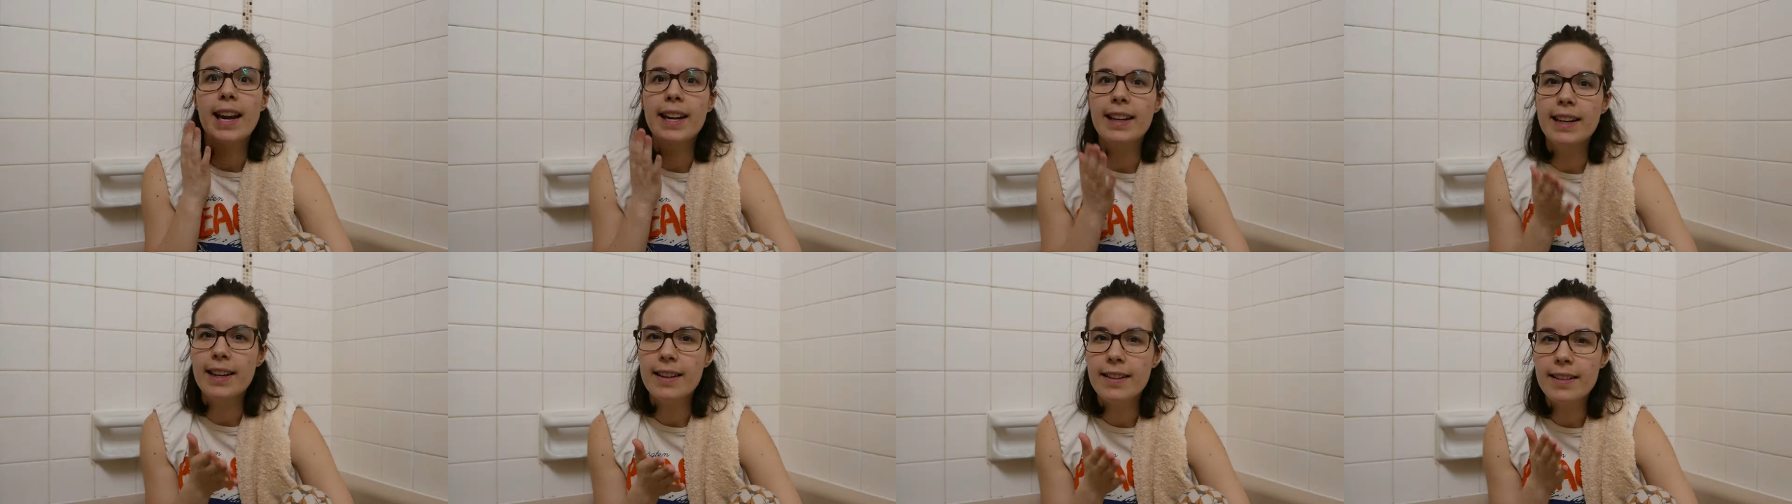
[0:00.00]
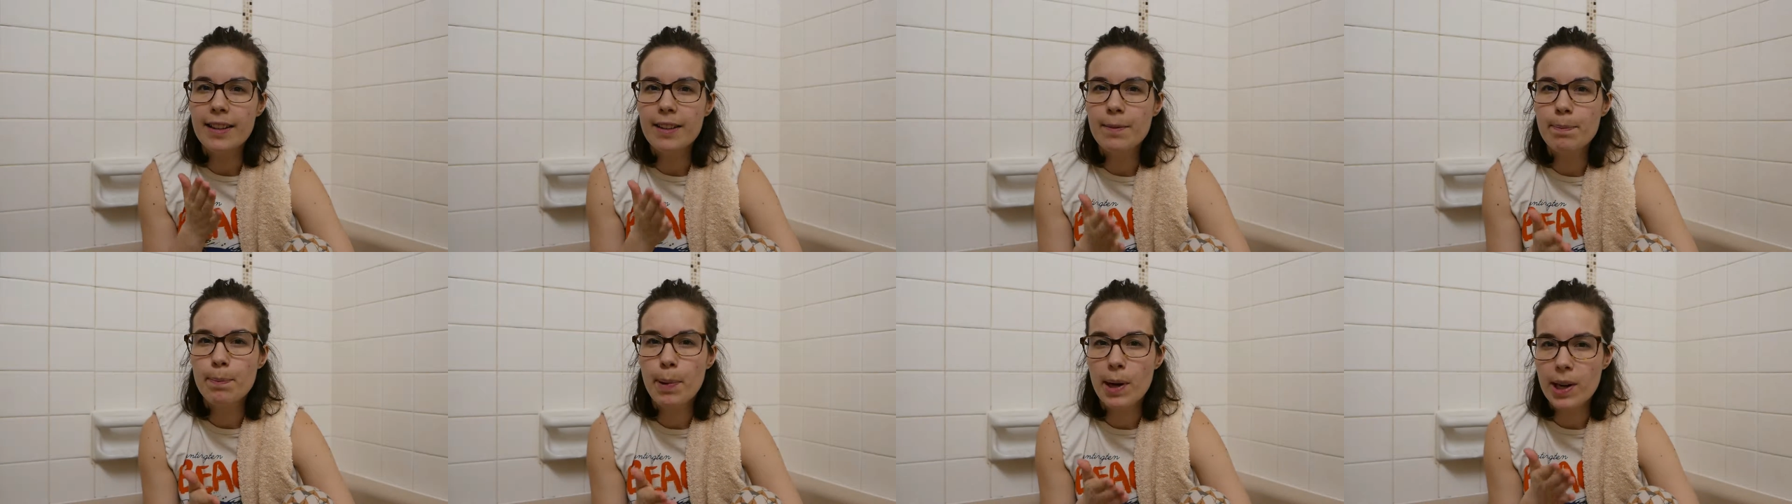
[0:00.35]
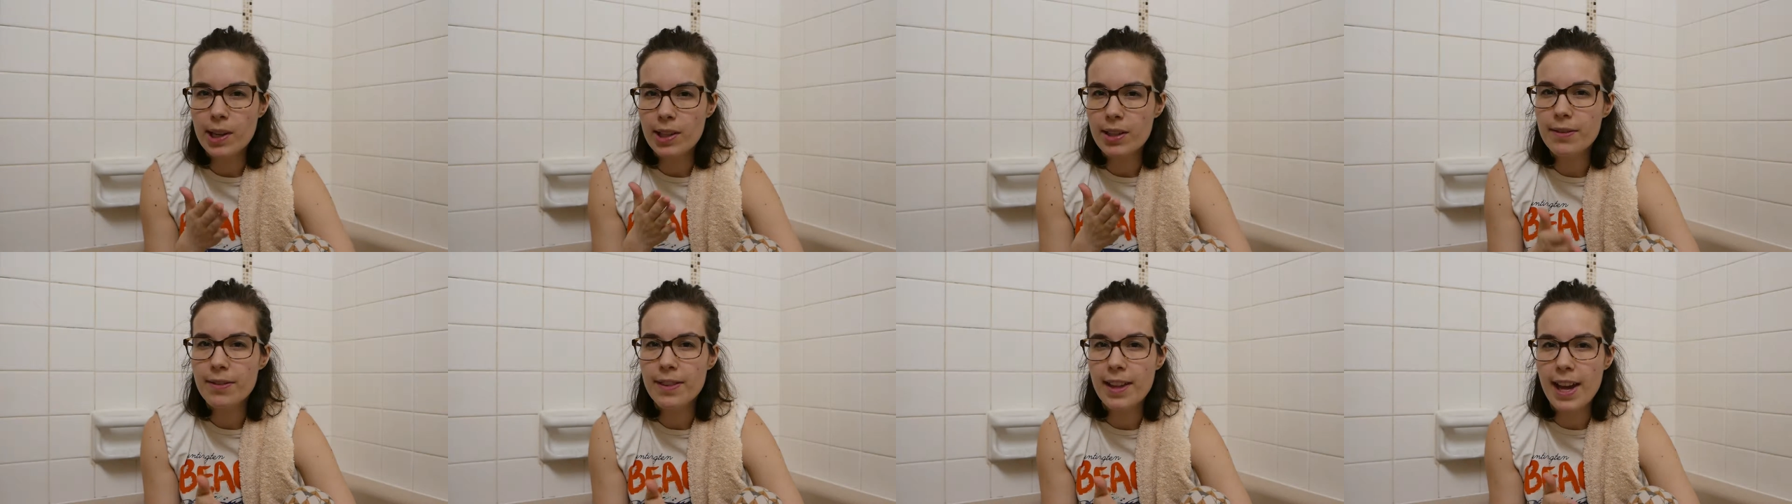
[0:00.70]
And I think
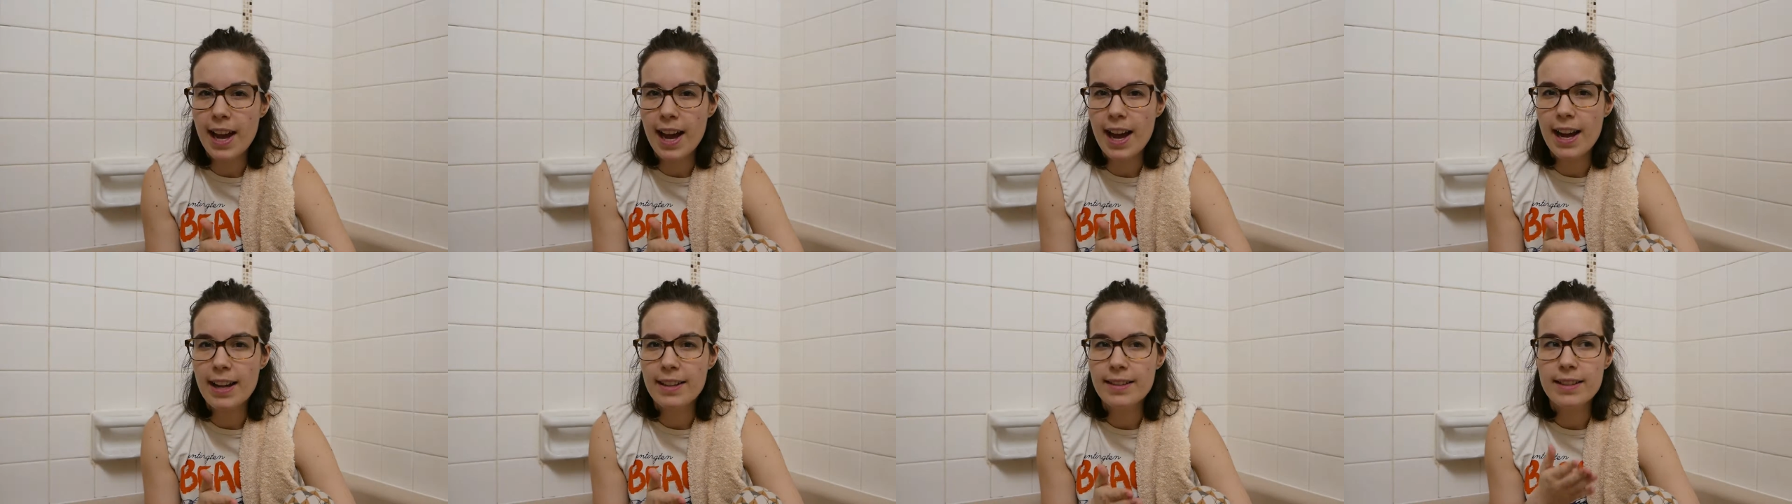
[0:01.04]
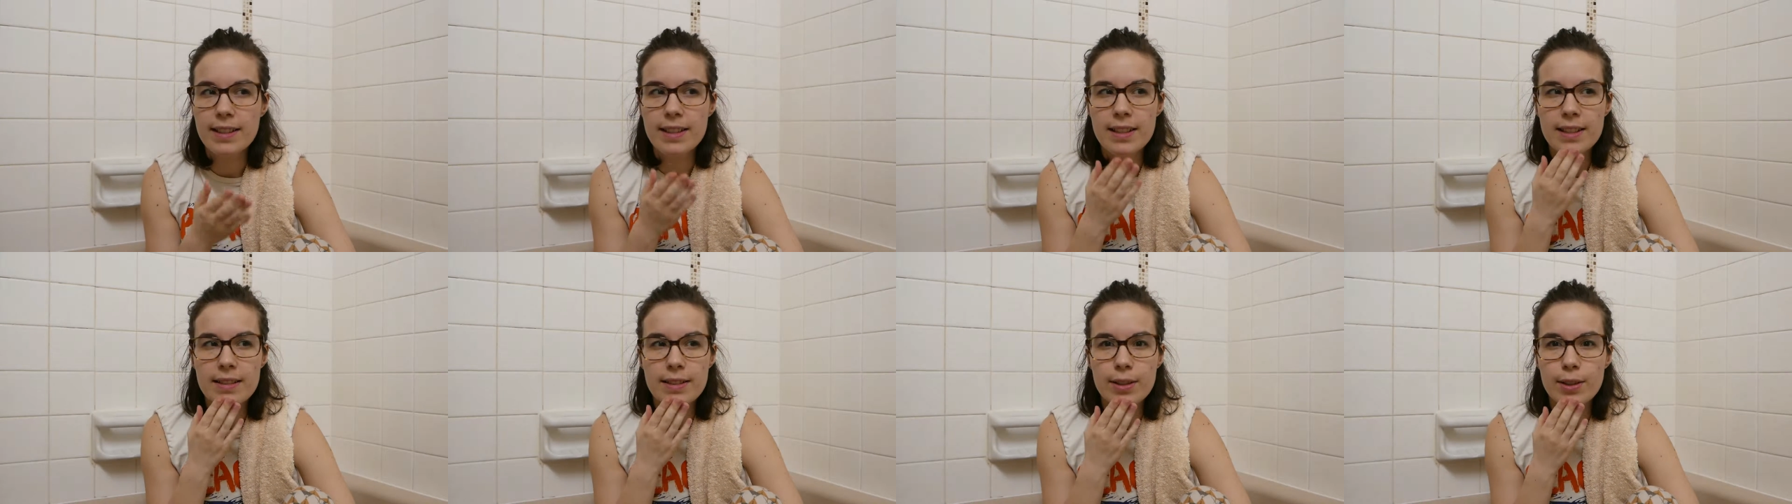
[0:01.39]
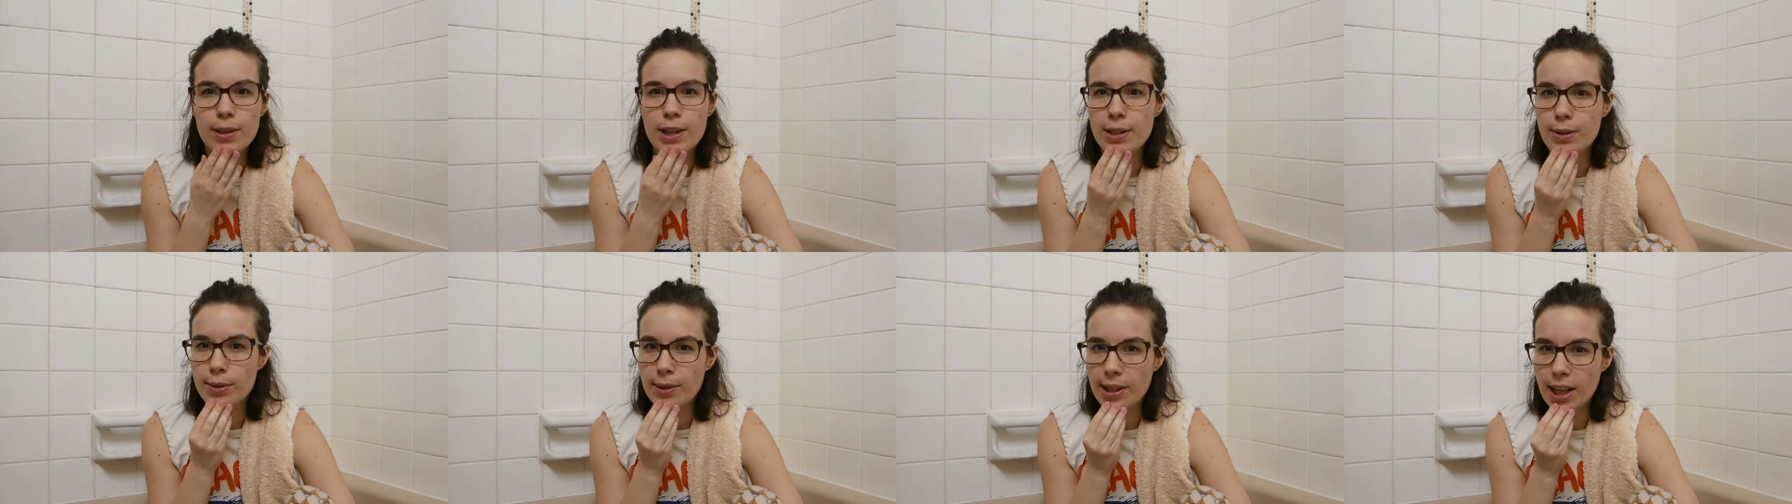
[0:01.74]
part of that is
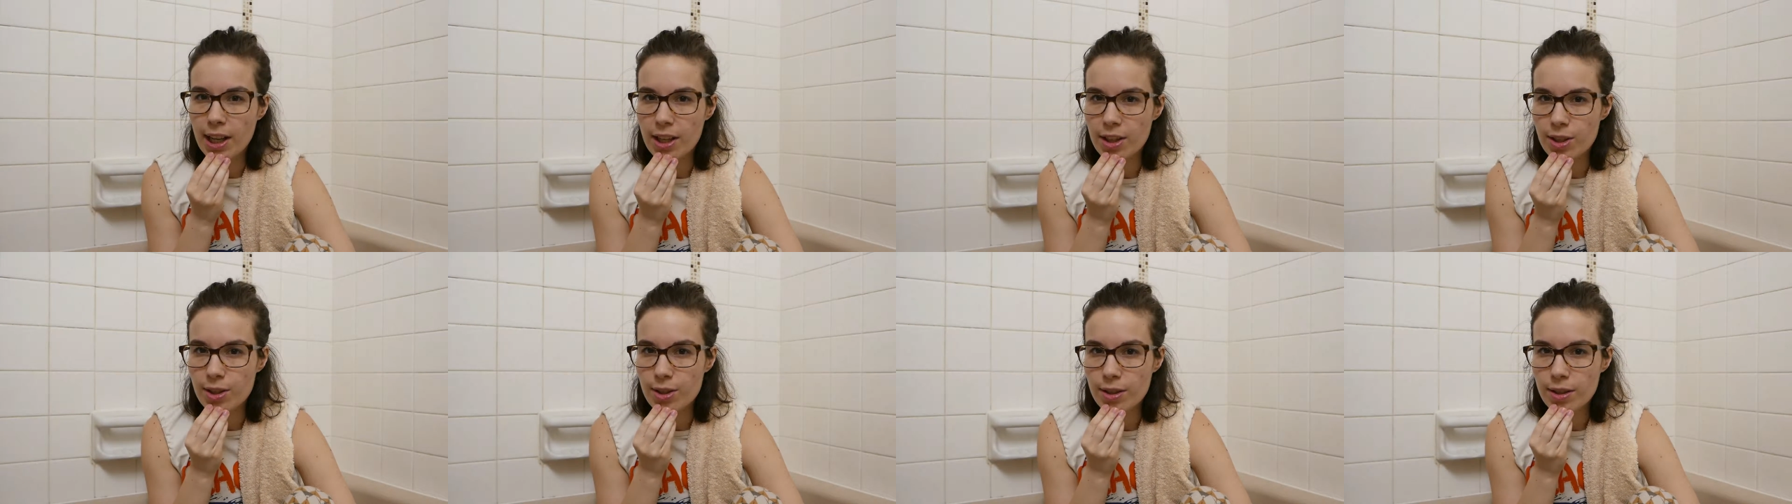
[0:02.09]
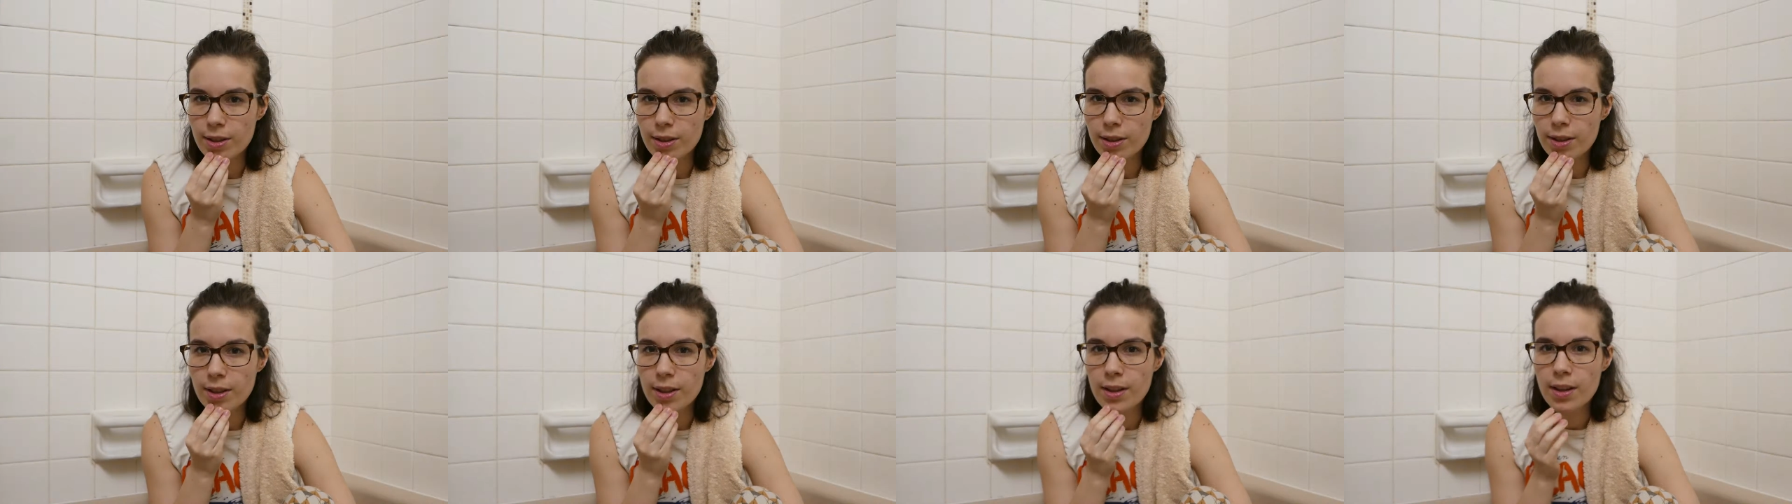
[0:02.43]
our education,